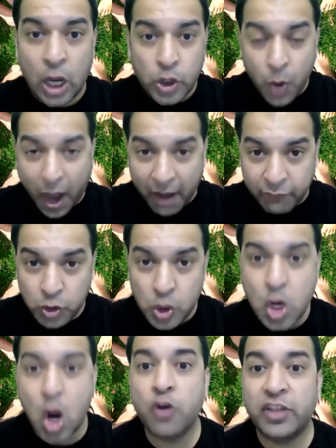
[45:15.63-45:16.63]
You have to
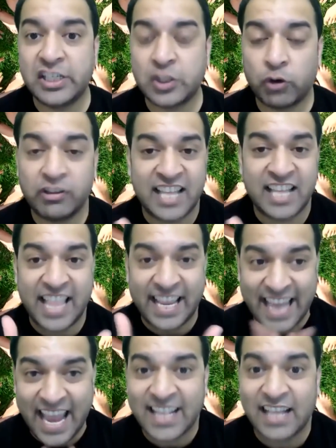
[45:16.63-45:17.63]
know these stories. And again,